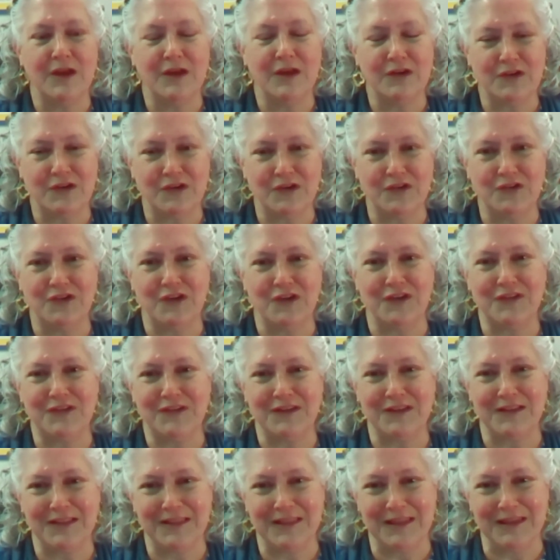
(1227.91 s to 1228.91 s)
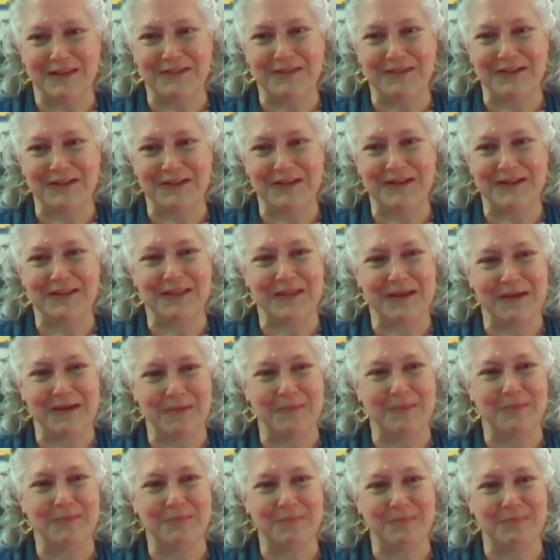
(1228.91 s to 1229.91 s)
to just listen to
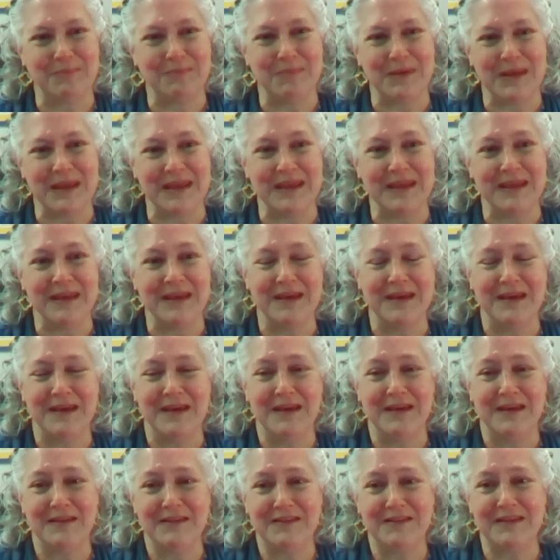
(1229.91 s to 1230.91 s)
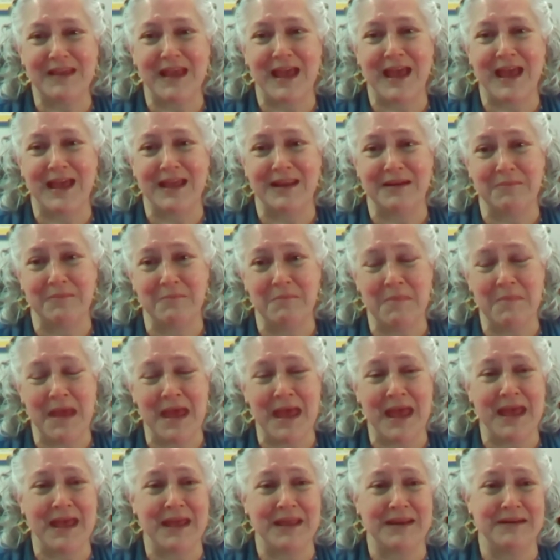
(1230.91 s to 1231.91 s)
them be sad,
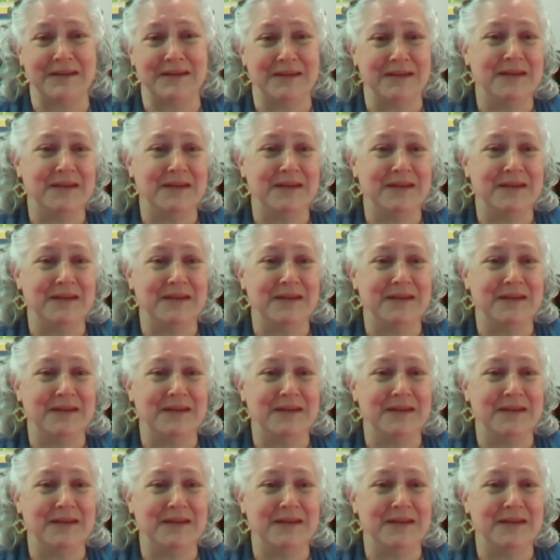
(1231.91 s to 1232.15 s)
mad,